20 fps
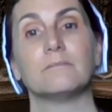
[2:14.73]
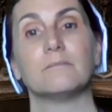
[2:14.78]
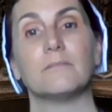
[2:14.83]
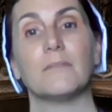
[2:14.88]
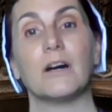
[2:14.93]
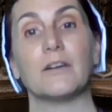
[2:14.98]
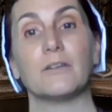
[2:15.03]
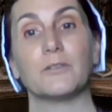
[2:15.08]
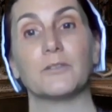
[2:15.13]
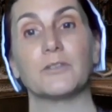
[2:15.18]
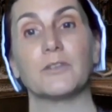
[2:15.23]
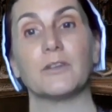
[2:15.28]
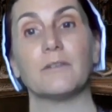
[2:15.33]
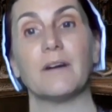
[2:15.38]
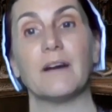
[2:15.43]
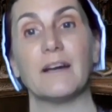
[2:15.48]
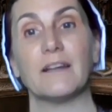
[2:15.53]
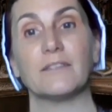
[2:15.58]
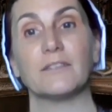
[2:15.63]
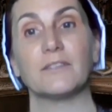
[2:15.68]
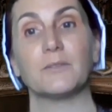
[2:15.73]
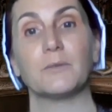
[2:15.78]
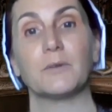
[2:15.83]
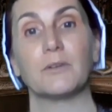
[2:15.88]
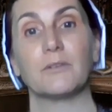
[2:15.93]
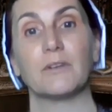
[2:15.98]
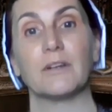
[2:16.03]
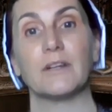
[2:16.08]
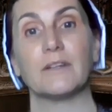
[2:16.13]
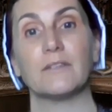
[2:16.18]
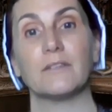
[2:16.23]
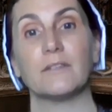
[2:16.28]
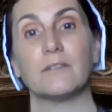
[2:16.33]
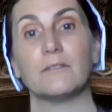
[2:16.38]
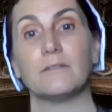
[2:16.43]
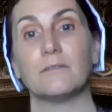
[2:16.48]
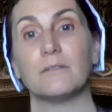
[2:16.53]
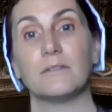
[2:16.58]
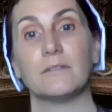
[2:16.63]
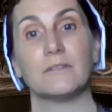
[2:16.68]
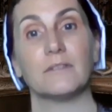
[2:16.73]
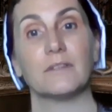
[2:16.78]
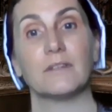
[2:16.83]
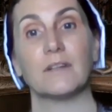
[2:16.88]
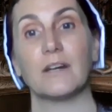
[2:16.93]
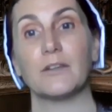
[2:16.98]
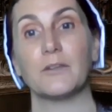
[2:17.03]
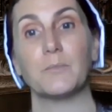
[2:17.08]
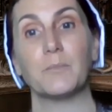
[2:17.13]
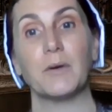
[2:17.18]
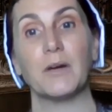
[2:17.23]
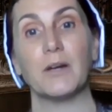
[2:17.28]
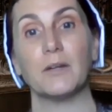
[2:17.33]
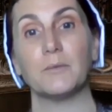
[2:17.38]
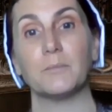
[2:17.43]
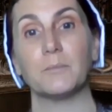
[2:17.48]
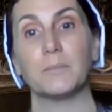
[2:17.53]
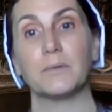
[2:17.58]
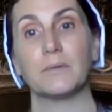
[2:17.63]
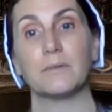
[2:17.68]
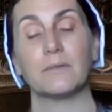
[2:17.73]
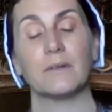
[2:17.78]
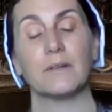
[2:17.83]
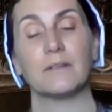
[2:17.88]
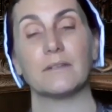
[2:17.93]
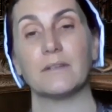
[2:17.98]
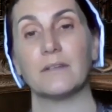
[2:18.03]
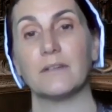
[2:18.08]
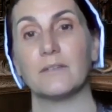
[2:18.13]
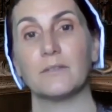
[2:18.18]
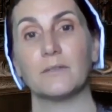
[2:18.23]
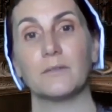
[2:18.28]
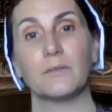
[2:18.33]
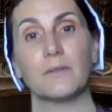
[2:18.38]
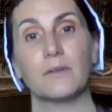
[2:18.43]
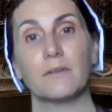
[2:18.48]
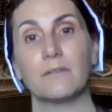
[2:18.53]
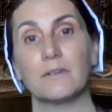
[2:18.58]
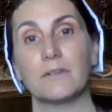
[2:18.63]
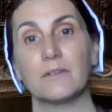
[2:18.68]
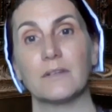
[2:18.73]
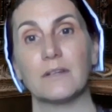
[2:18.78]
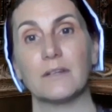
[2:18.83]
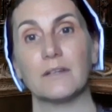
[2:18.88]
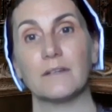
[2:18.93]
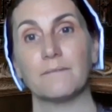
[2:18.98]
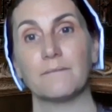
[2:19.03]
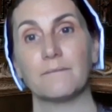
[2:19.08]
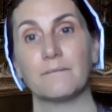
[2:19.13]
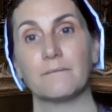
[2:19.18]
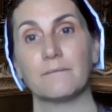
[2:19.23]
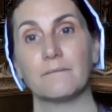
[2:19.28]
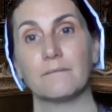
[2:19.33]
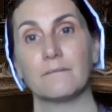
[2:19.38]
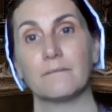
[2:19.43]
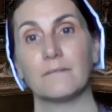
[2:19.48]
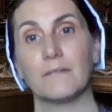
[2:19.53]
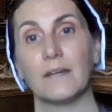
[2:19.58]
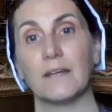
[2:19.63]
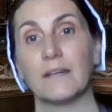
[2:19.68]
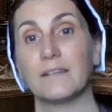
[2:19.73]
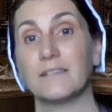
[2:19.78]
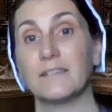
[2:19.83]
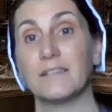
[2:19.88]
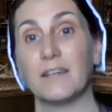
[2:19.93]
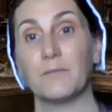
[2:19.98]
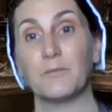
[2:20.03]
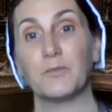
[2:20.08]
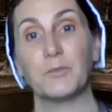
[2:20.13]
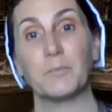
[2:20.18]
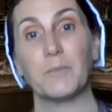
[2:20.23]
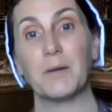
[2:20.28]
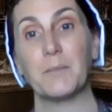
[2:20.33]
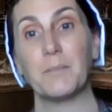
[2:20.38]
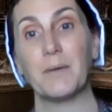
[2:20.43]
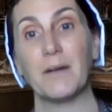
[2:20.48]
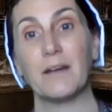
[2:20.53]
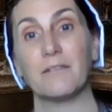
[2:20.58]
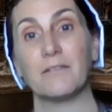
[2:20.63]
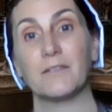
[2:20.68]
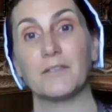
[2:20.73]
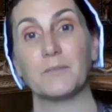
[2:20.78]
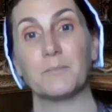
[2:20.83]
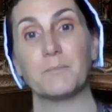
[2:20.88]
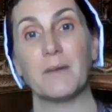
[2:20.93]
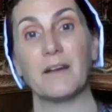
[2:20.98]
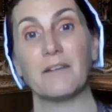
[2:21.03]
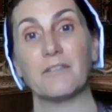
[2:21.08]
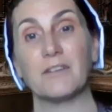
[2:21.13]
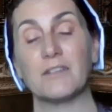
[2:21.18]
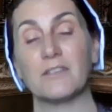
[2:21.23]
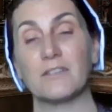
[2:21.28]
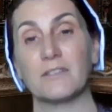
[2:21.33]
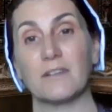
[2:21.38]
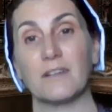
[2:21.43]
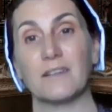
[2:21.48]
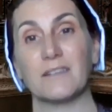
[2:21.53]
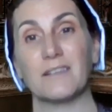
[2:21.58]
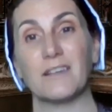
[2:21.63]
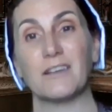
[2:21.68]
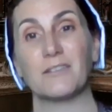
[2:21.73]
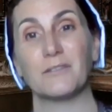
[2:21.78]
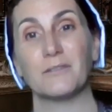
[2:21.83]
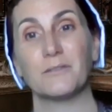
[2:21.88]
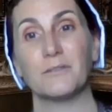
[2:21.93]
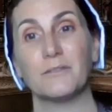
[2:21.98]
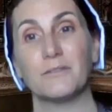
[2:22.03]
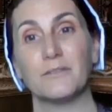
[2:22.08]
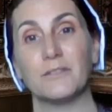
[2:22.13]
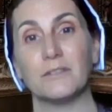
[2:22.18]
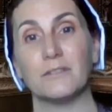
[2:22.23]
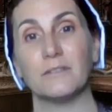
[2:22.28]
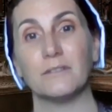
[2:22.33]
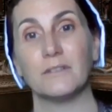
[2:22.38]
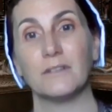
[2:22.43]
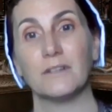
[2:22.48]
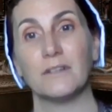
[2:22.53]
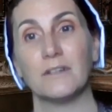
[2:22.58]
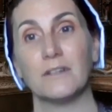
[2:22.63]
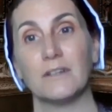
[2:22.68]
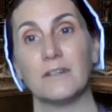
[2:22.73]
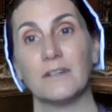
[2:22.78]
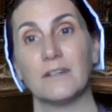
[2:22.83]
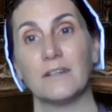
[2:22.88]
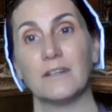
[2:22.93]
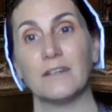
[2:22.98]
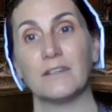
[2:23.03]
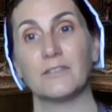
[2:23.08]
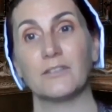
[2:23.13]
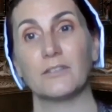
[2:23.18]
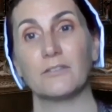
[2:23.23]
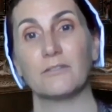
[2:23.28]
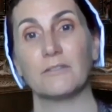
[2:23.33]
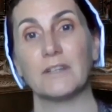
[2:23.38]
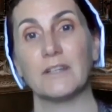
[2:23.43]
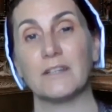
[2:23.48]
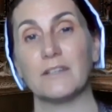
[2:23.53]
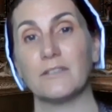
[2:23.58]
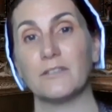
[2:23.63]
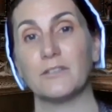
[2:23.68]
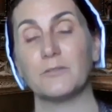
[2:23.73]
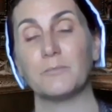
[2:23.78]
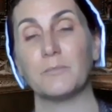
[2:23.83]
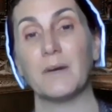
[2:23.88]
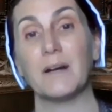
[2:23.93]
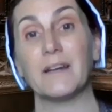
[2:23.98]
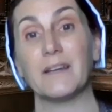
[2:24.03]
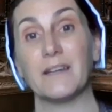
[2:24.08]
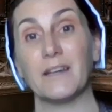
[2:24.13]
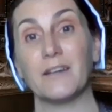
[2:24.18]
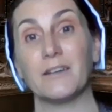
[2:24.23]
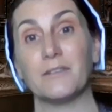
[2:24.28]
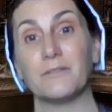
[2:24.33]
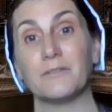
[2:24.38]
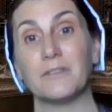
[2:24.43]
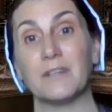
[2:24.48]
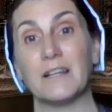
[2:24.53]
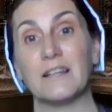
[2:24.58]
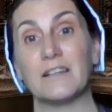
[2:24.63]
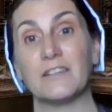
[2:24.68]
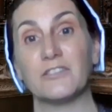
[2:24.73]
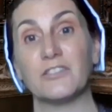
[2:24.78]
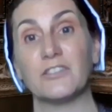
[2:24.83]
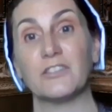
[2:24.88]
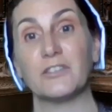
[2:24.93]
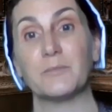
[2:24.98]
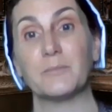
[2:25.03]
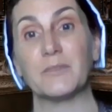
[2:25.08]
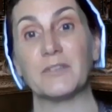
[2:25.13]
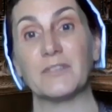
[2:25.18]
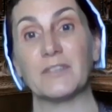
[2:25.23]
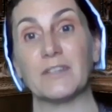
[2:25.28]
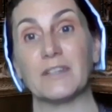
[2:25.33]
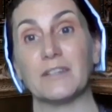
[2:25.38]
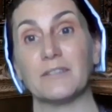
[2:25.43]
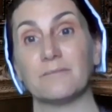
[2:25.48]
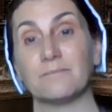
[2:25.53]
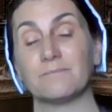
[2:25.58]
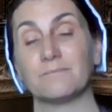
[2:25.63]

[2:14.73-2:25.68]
I also had to agree to deny the Pope and his authority, accept my parents' marriage as unlawful, and agree to my own illegitimacy.